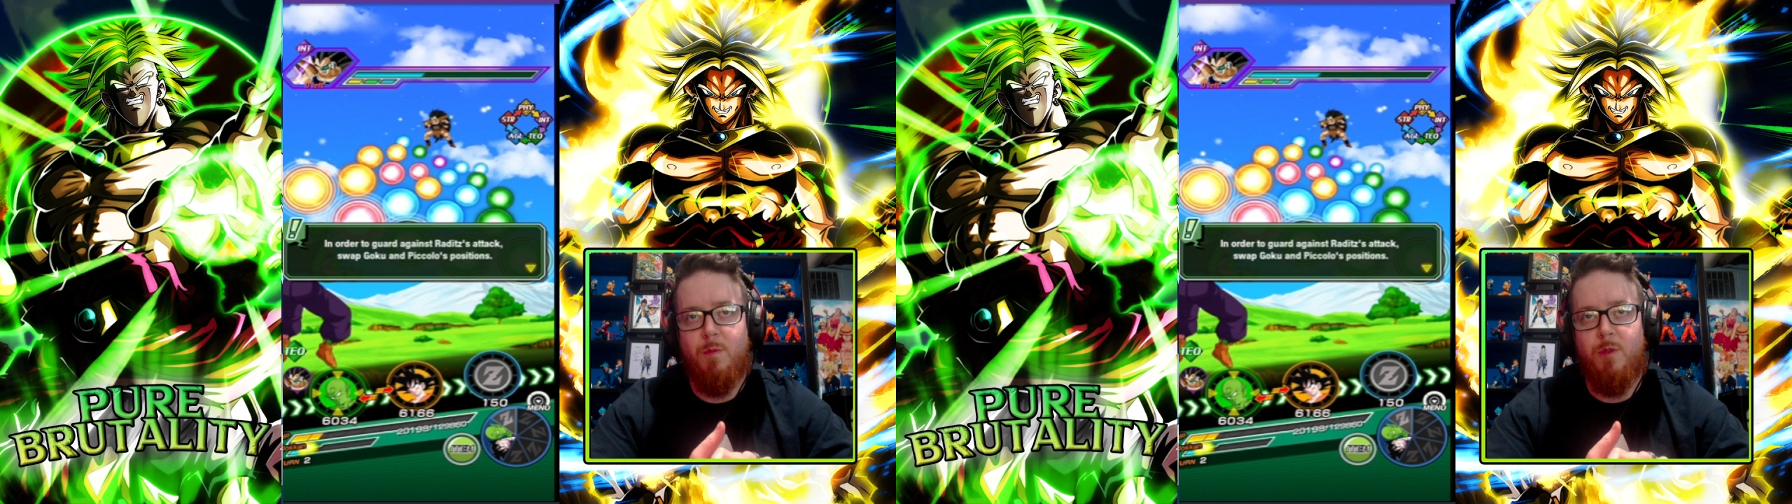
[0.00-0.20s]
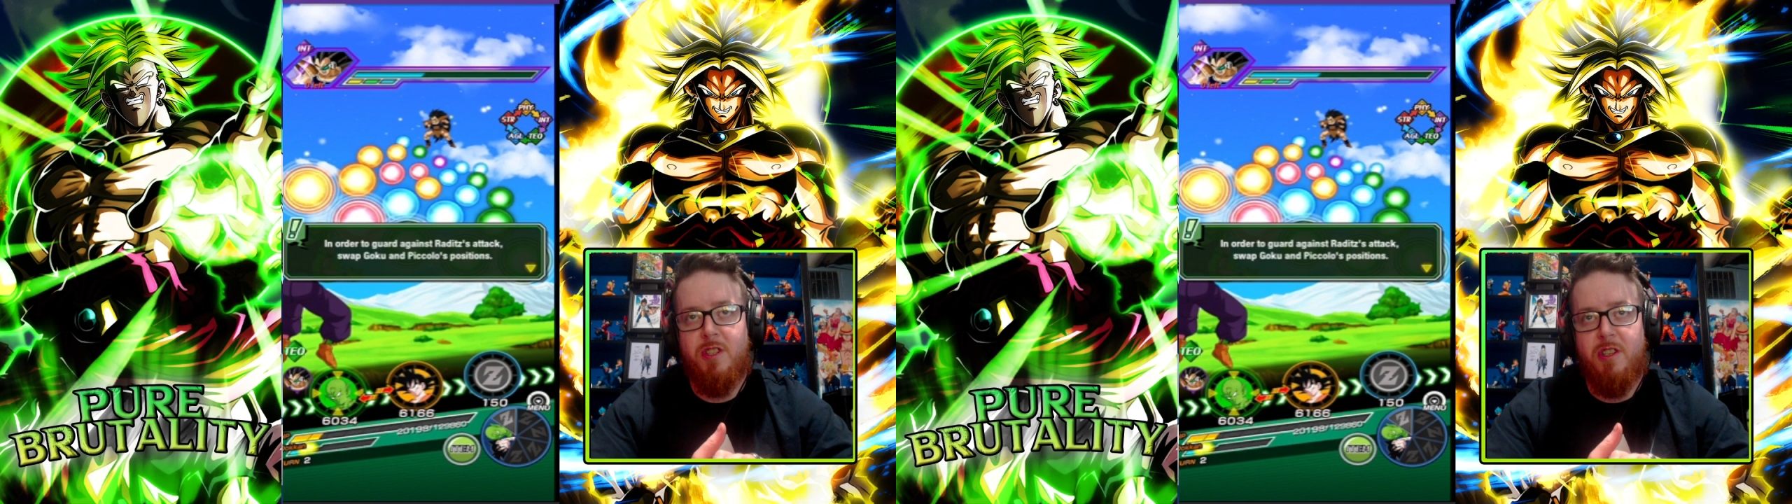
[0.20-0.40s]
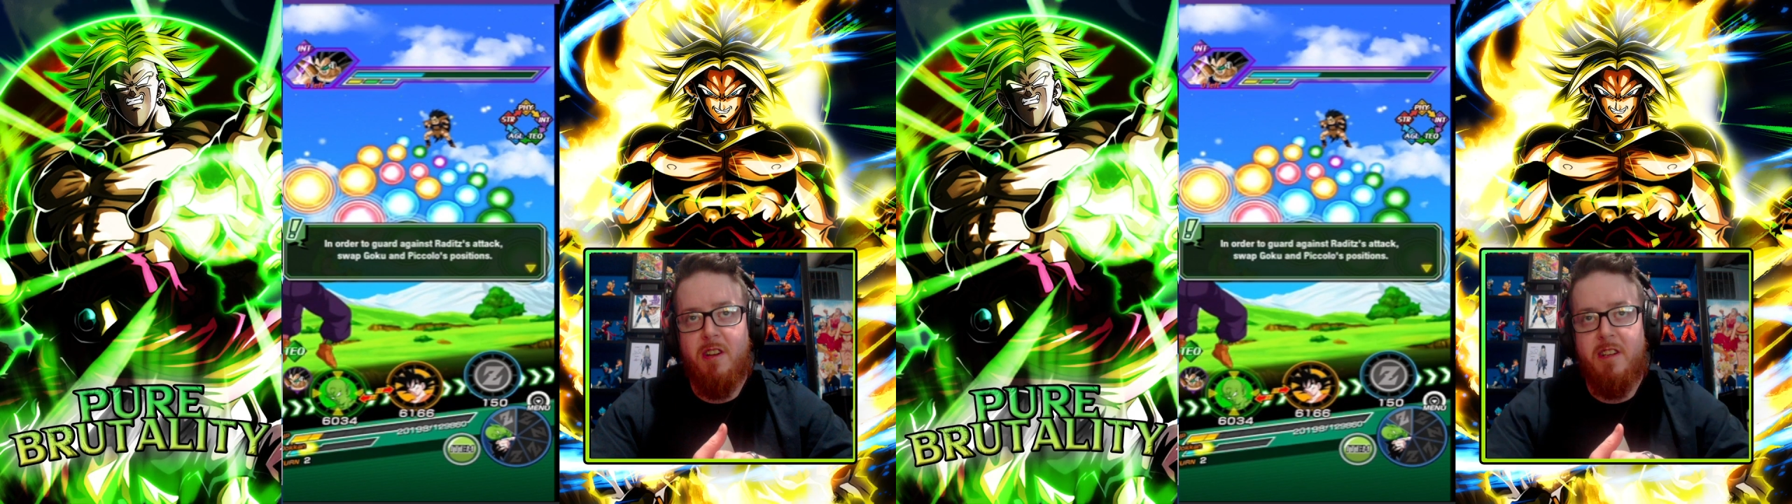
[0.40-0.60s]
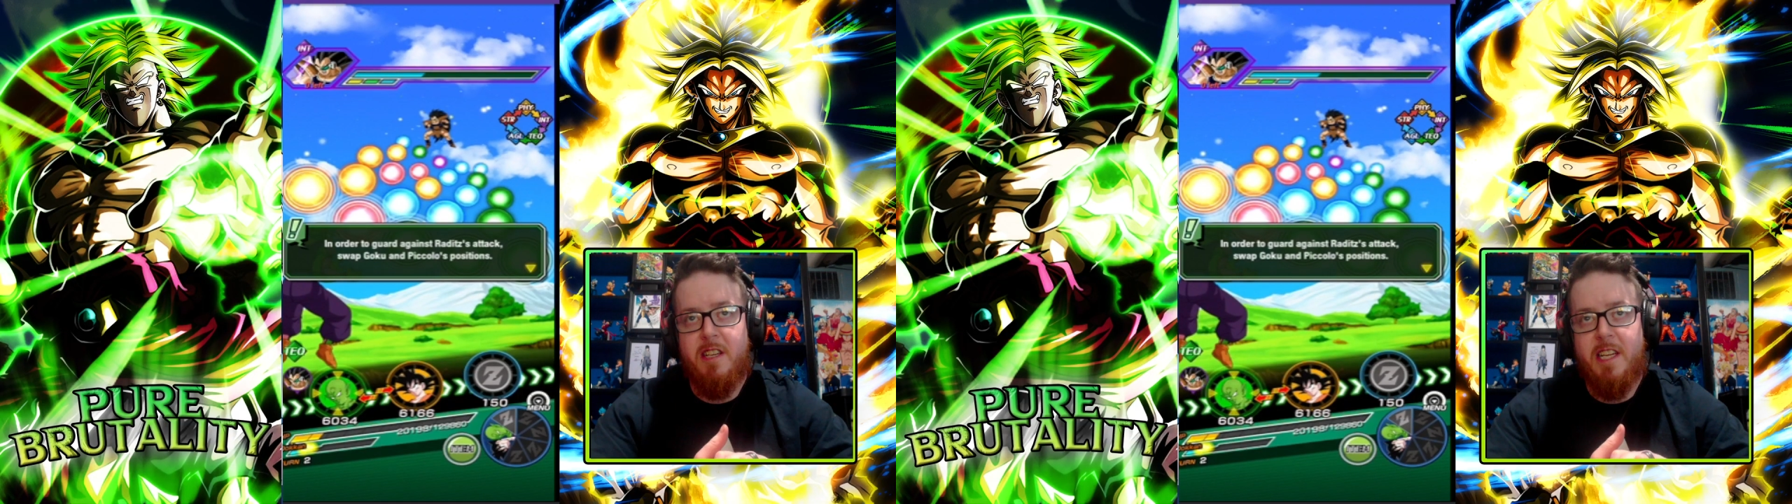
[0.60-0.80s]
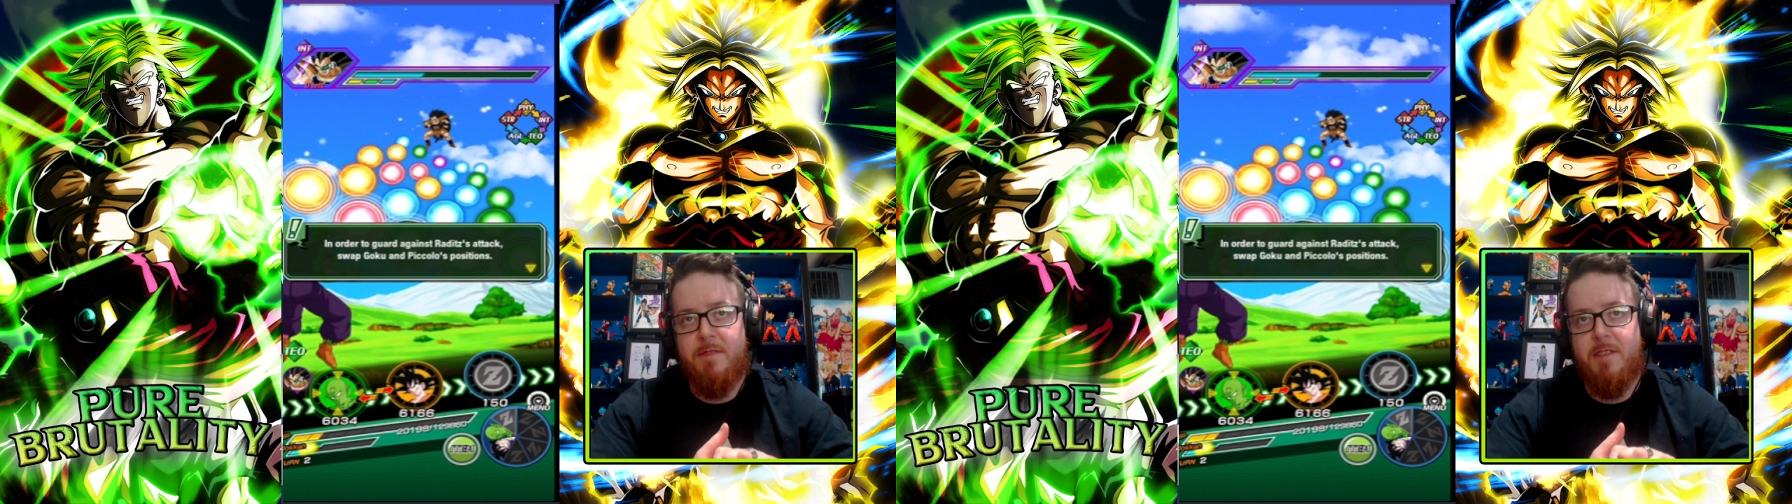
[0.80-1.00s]
We'll see you all in
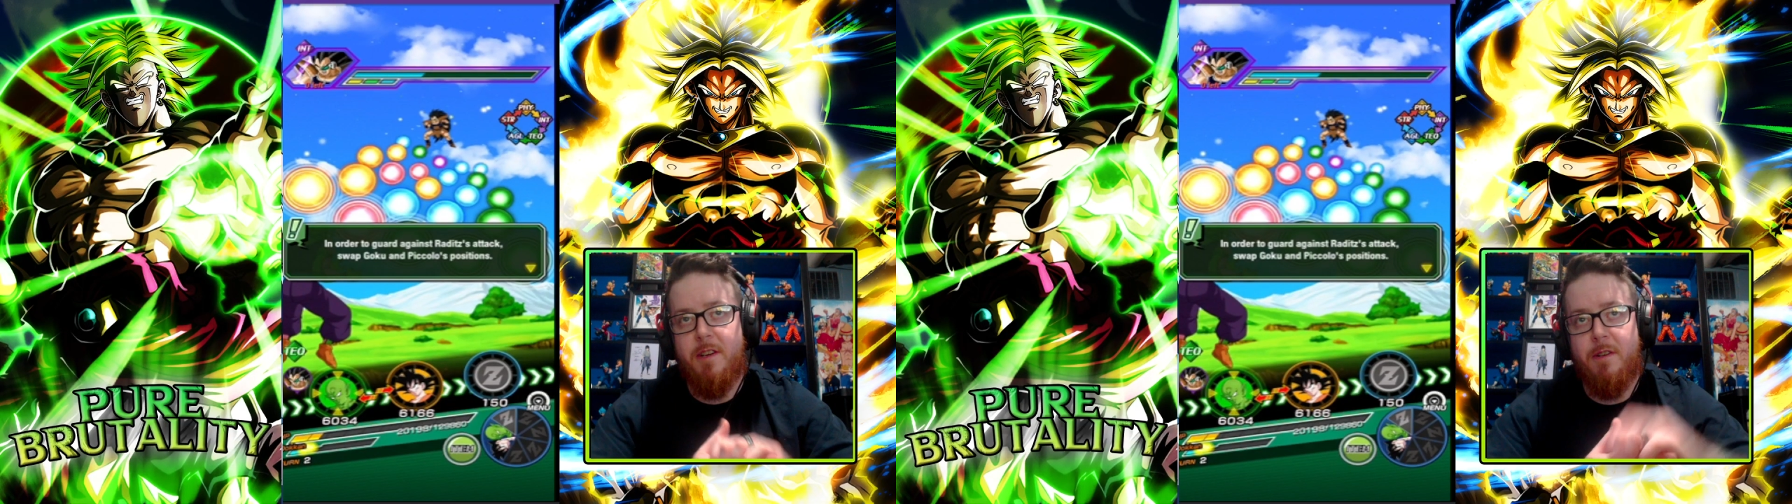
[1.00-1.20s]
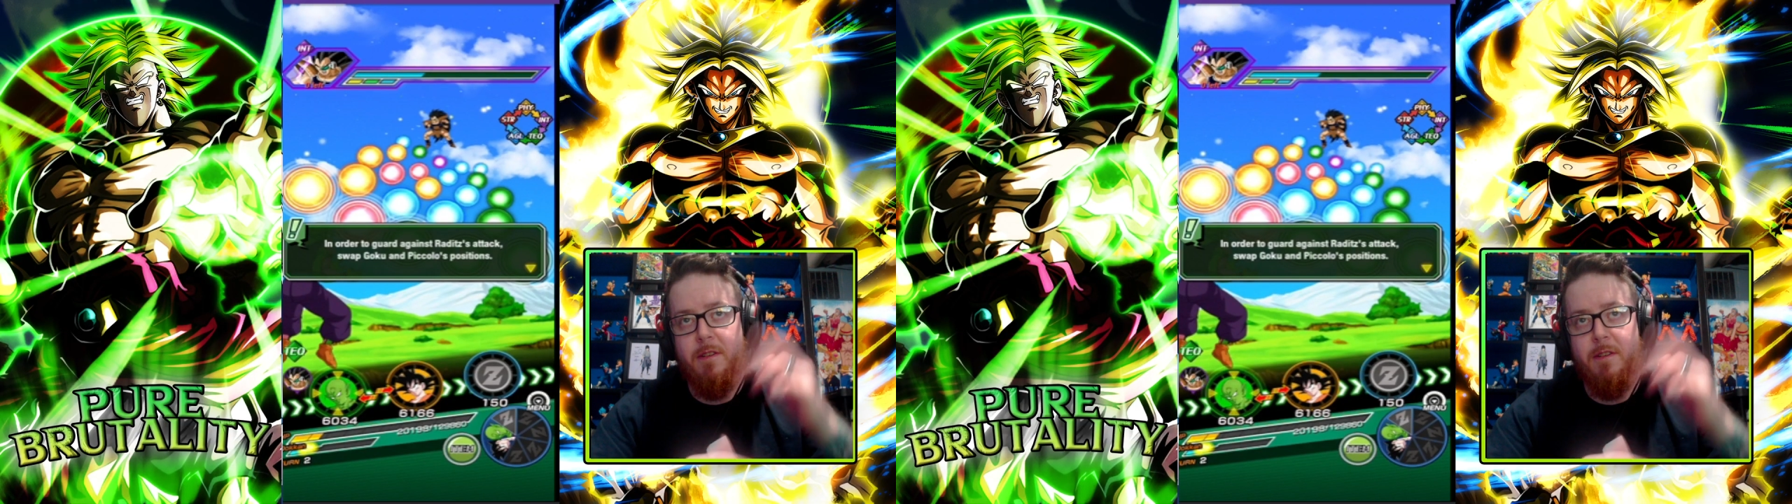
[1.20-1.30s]
the next video.